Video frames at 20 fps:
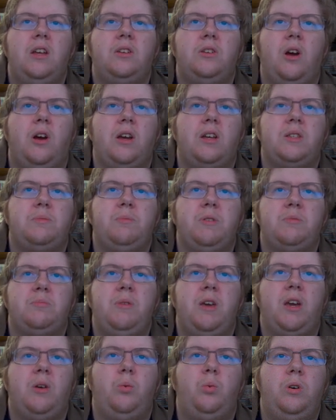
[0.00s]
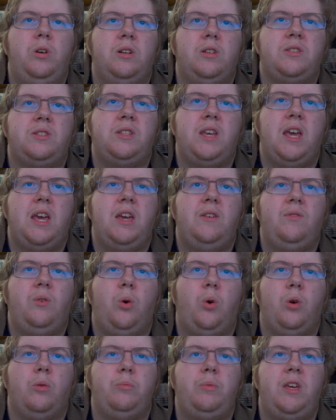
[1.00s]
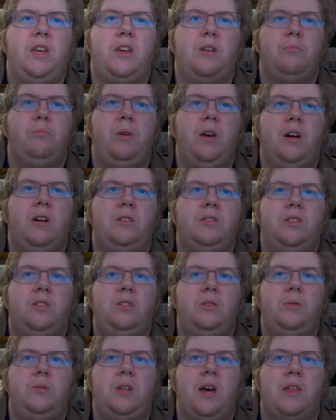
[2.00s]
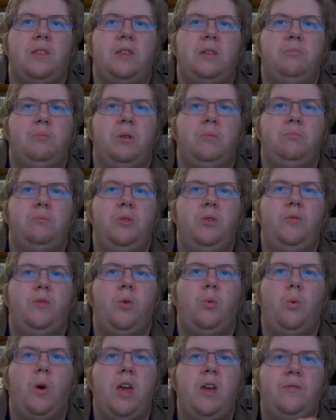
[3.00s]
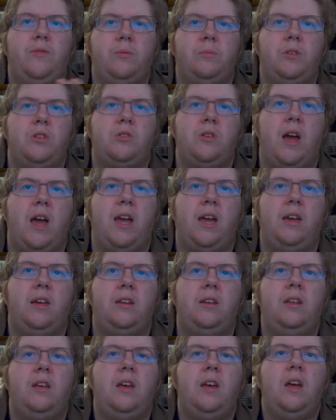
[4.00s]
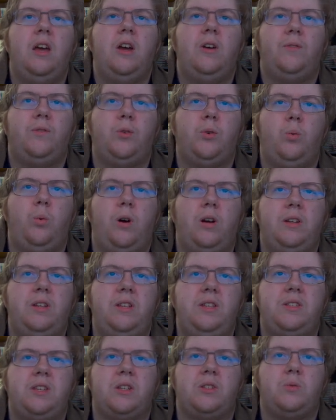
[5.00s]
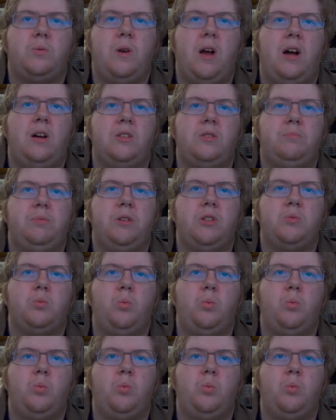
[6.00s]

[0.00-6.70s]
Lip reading: Targets must make a will save or be compelled to do nothing but move away from the dragon for 1d6 rounds, plus